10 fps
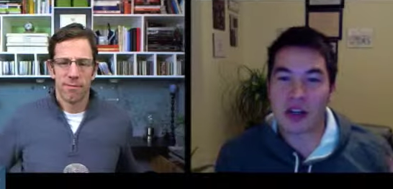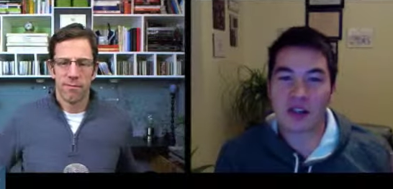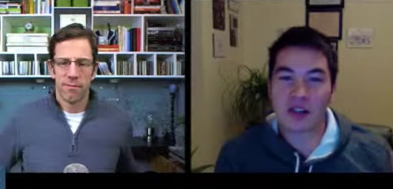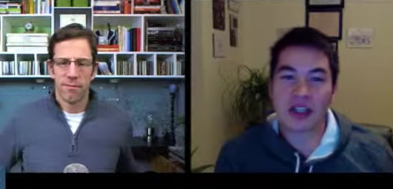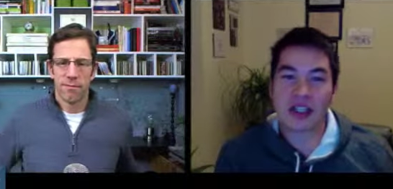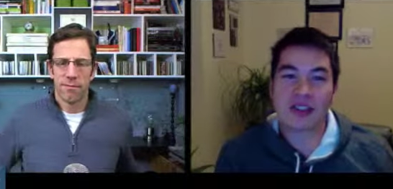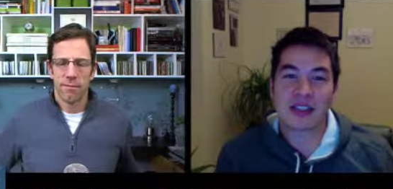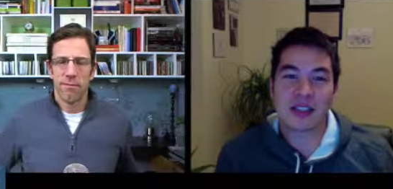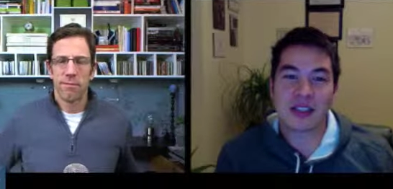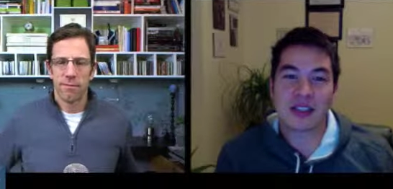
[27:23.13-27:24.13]
Speaker 1: of that
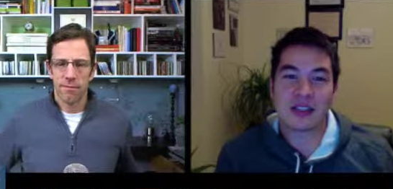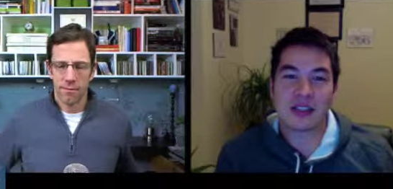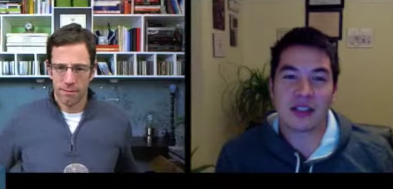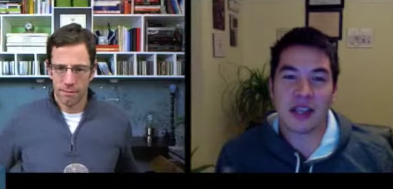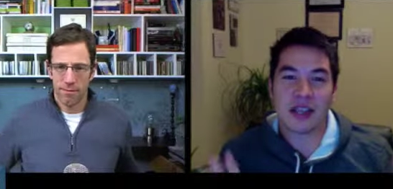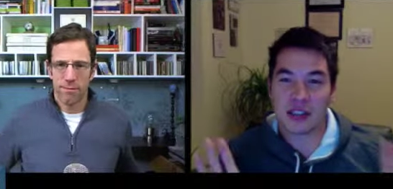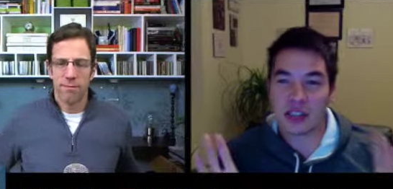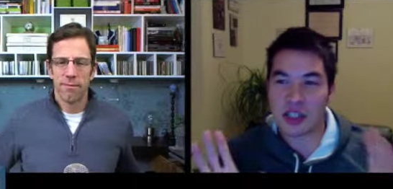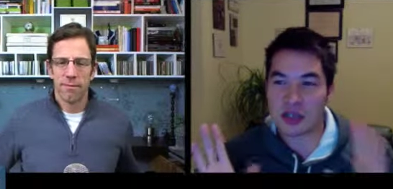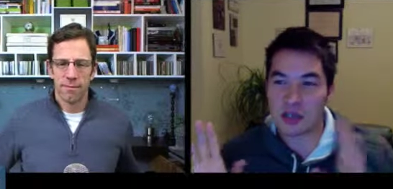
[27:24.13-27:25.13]
content and
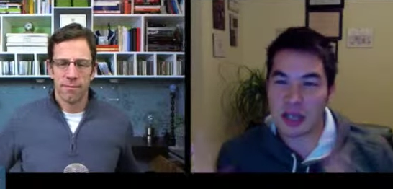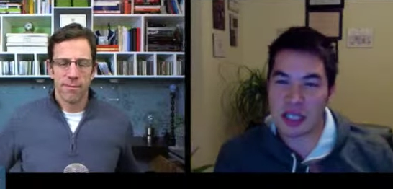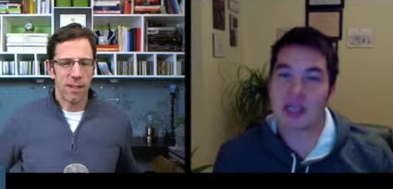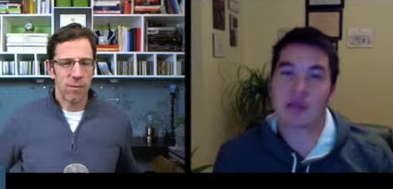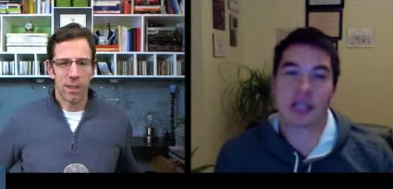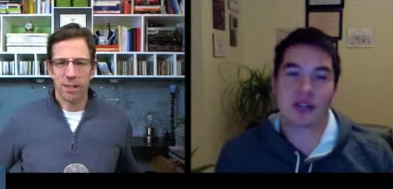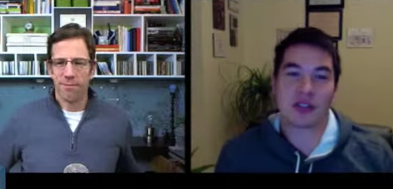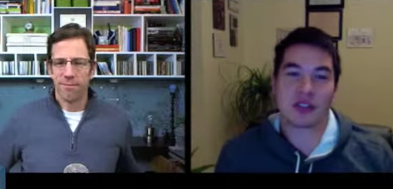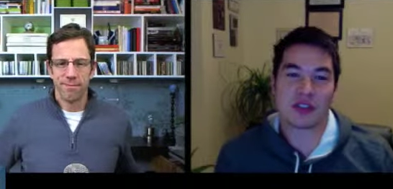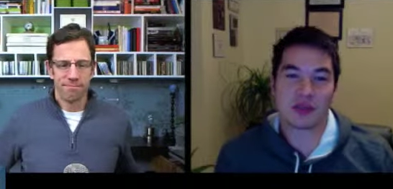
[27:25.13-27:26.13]
just making a page
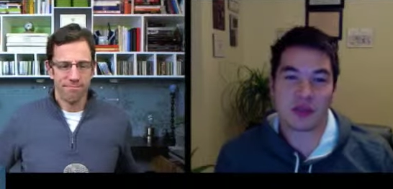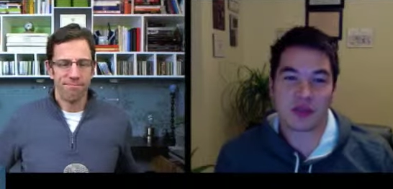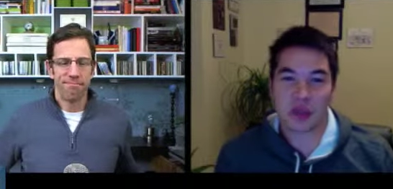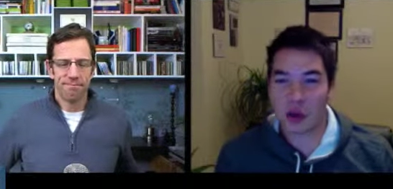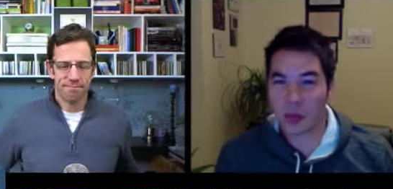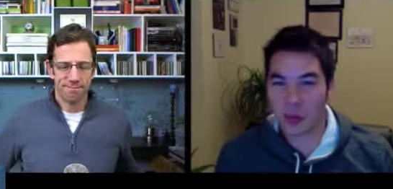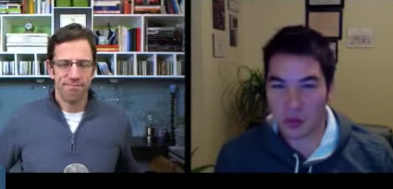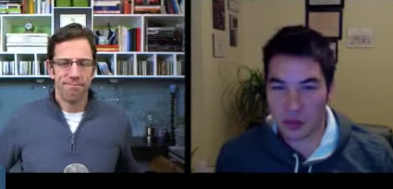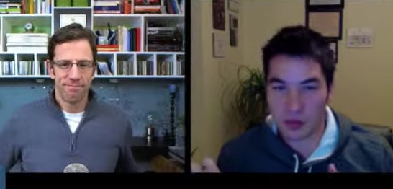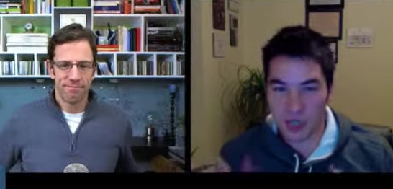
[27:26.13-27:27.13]
for you. So
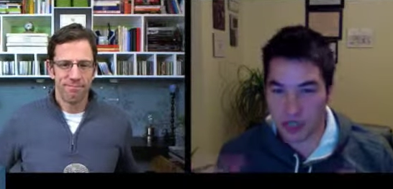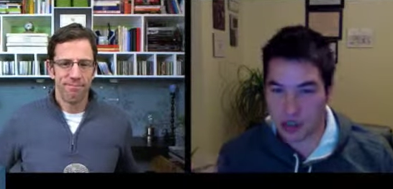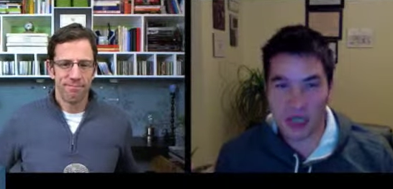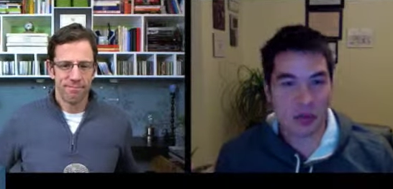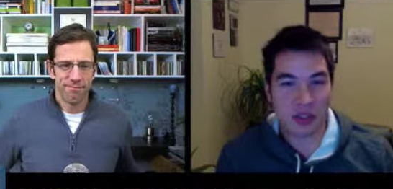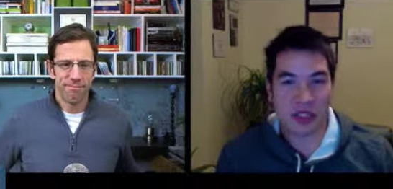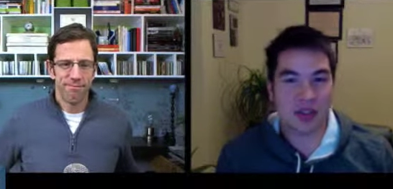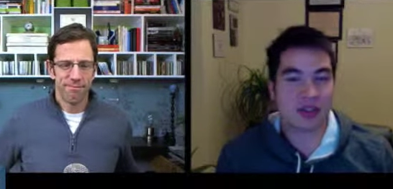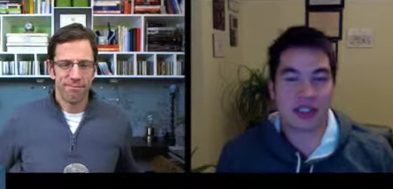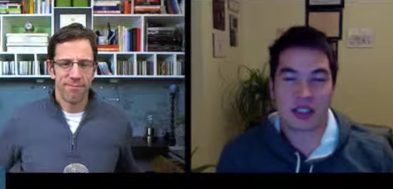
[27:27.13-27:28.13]
when you're done with
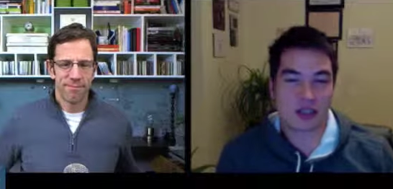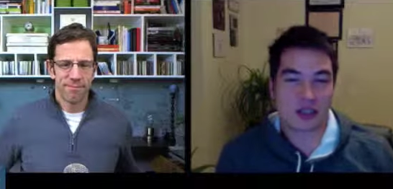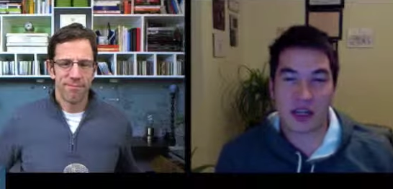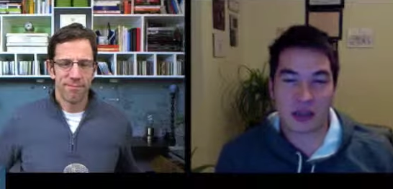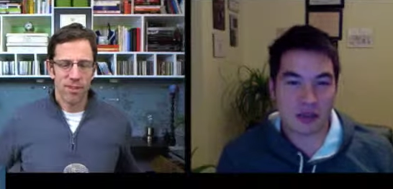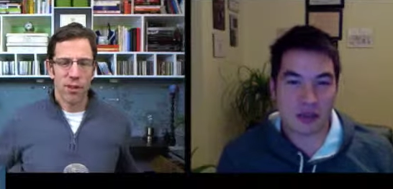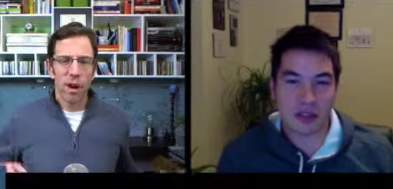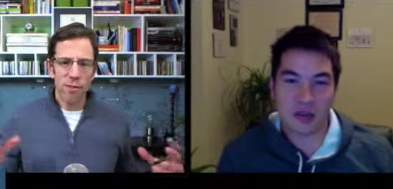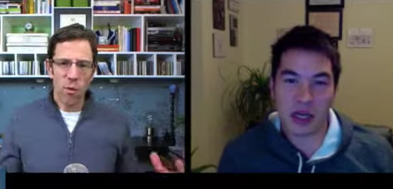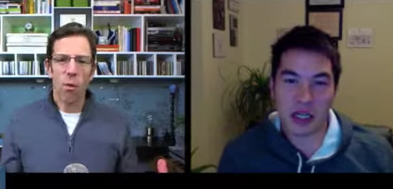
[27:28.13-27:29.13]
this, it's done.
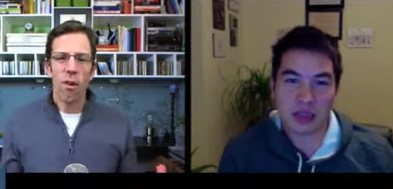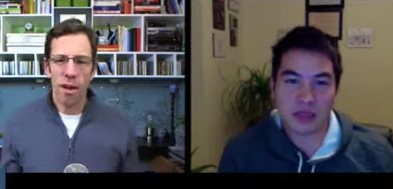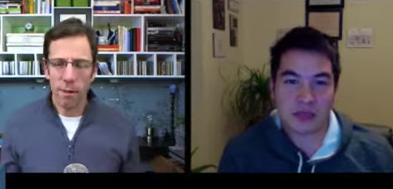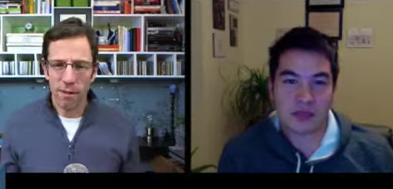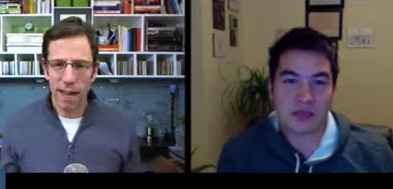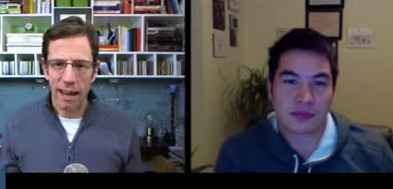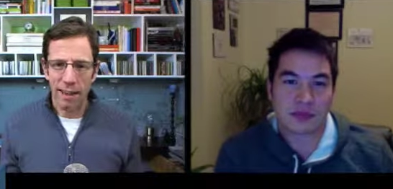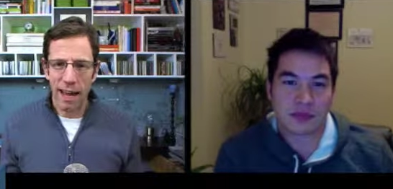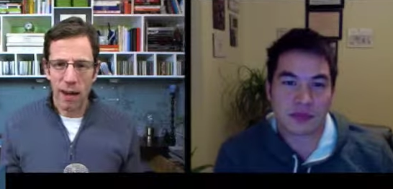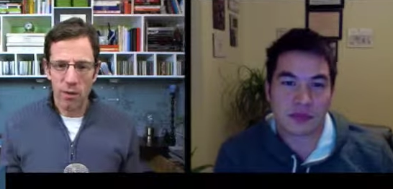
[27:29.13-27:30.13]
It's you don't ready. have
Speaker 2: to worry about
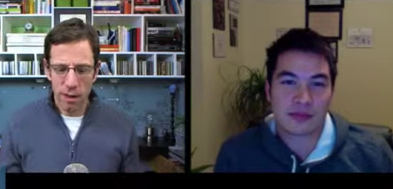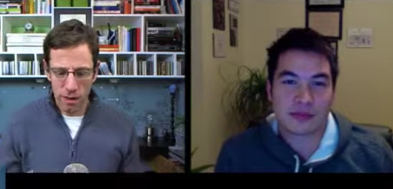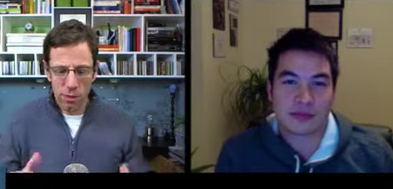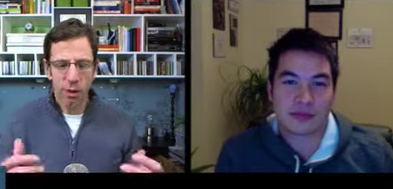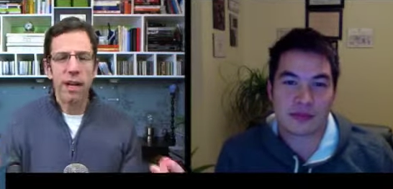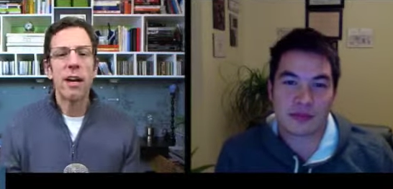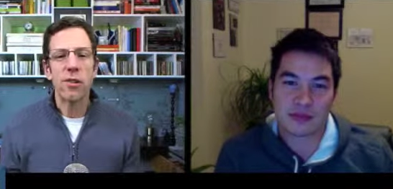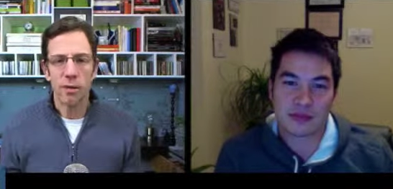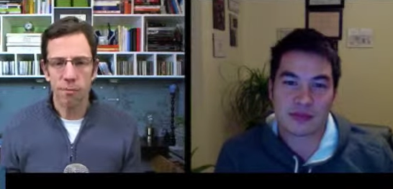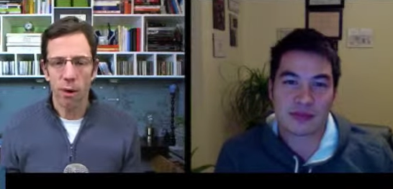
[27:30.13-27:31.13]
that that the
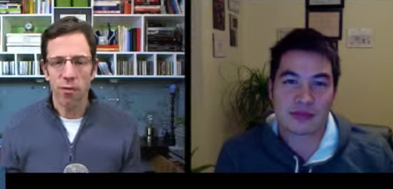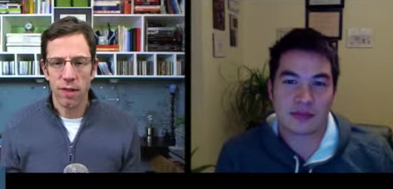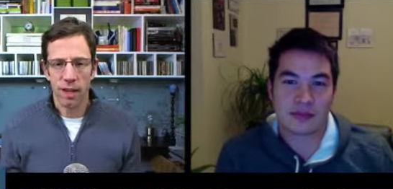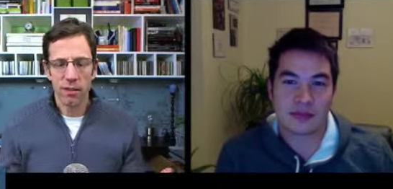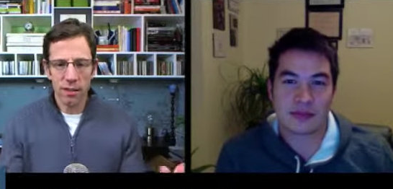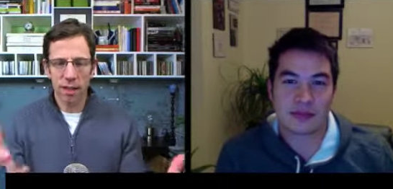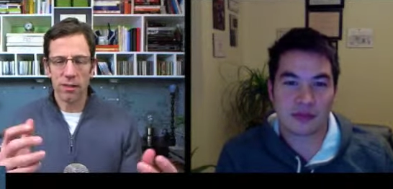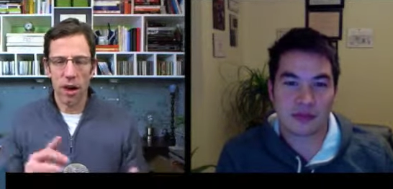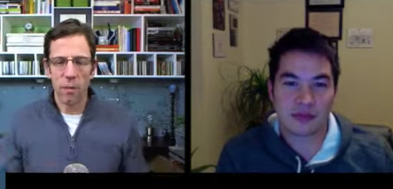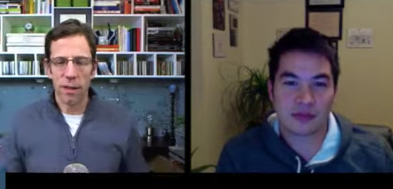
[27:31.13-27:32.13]
creation process.
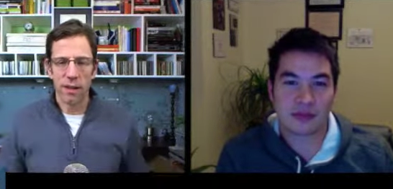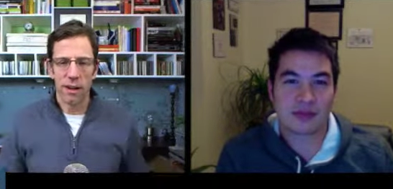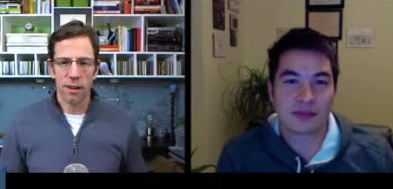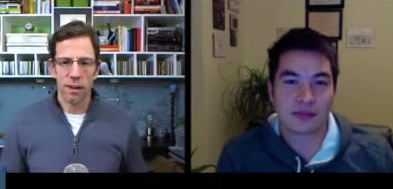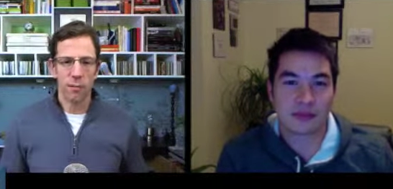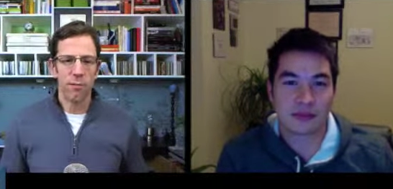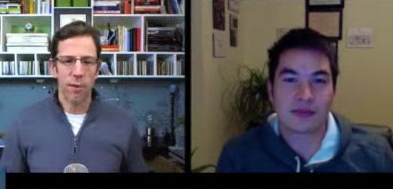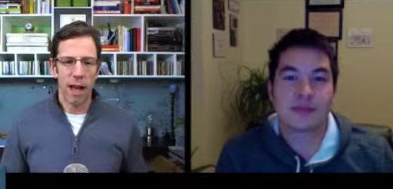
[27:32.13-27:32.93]
It's all being done on the OOOMF